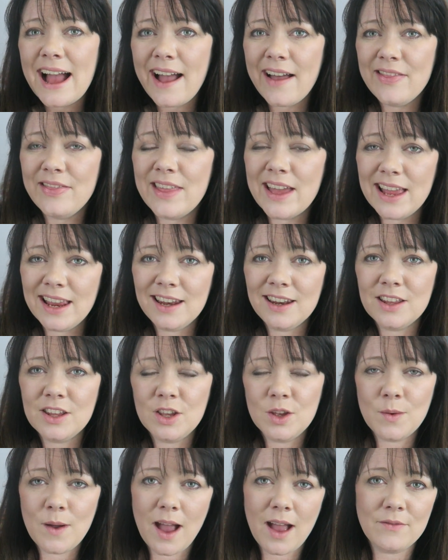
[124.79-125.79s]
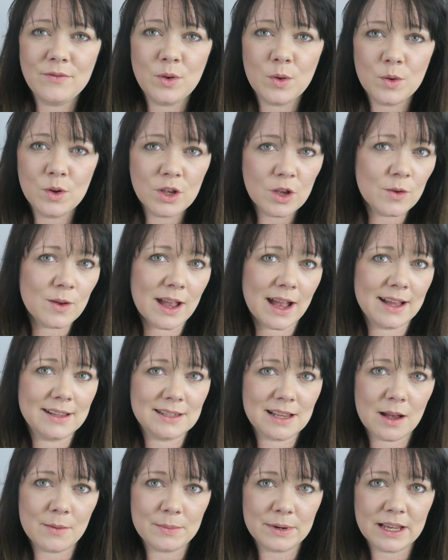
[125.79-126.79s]
And then you have your
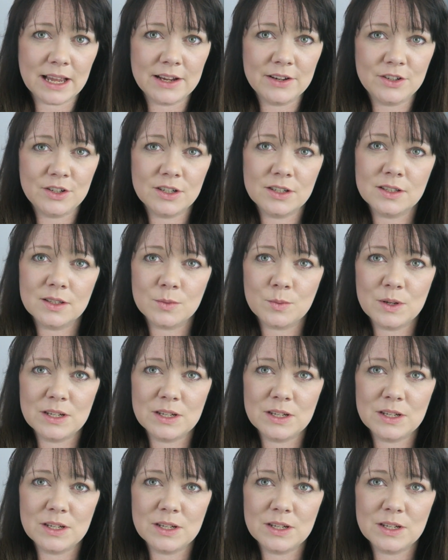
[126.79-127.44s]
UCAS applications,